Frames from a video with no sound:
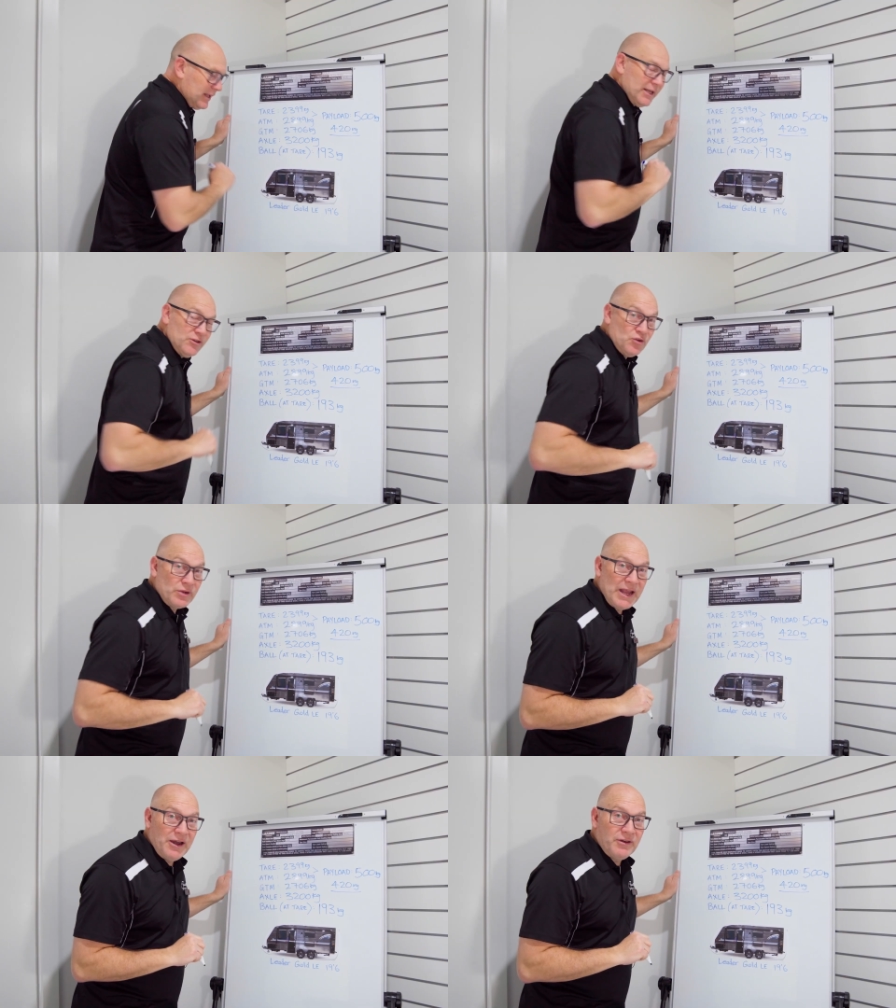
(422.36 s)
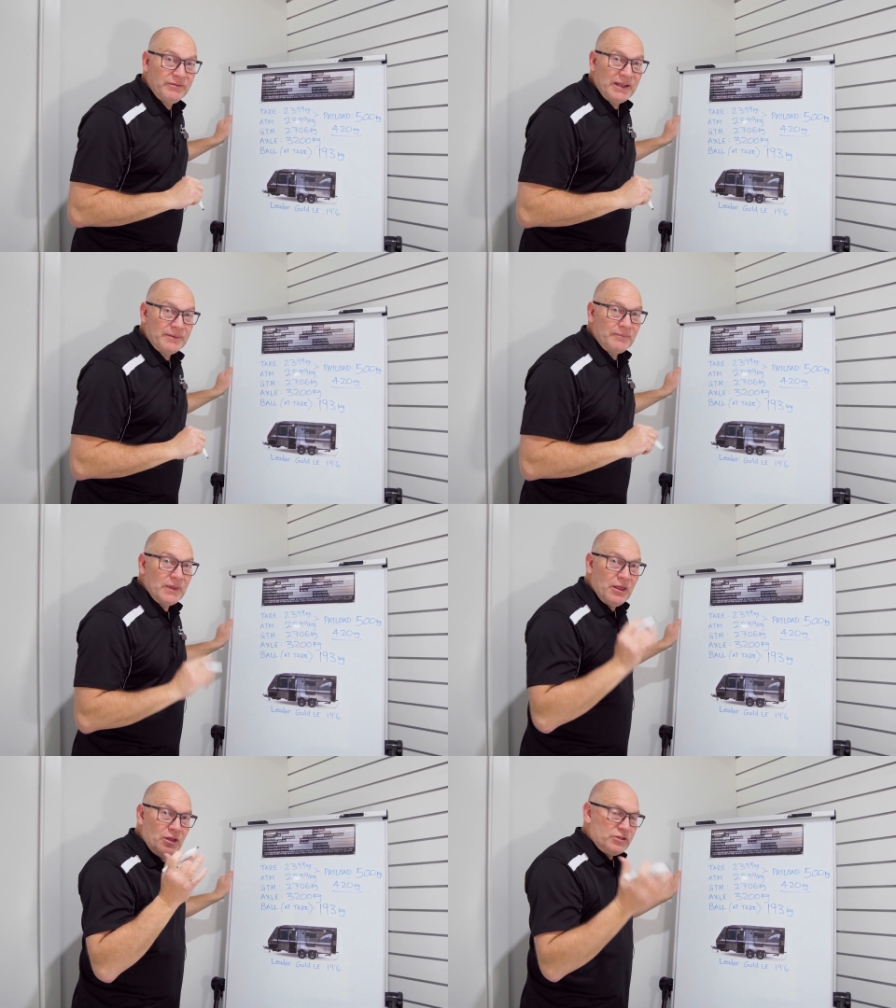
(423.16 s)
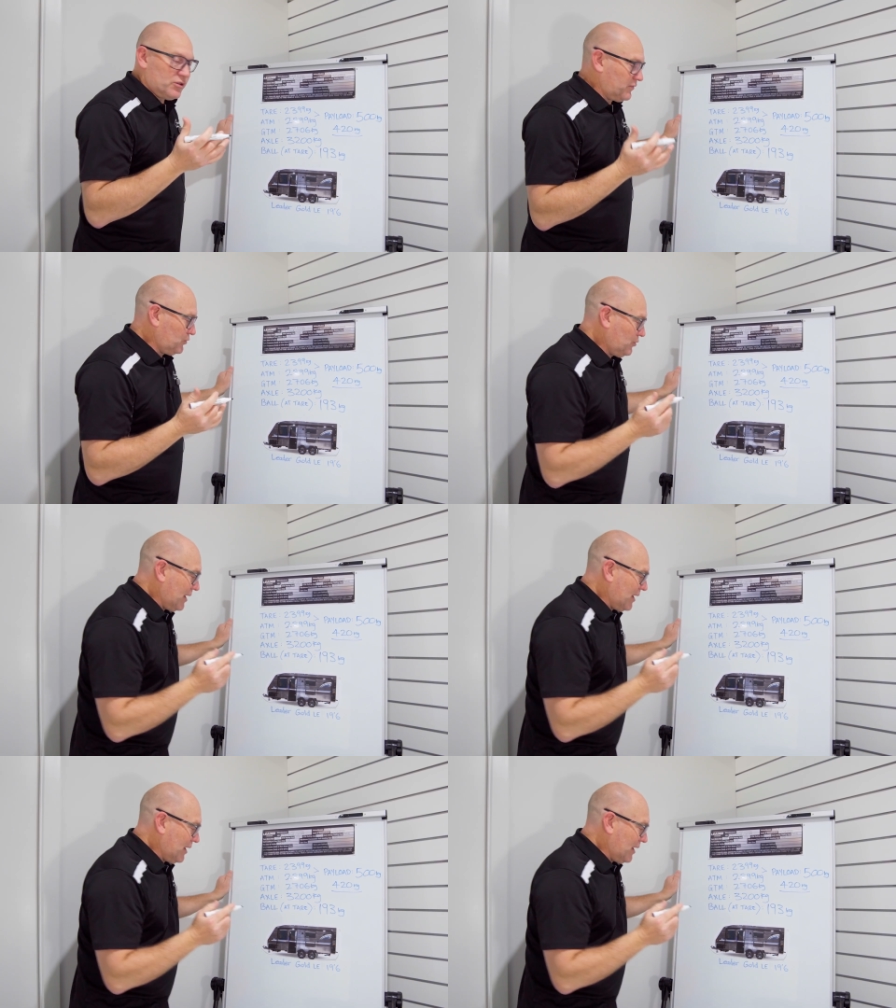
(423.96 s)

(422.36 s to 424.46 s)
in your caravan. So if you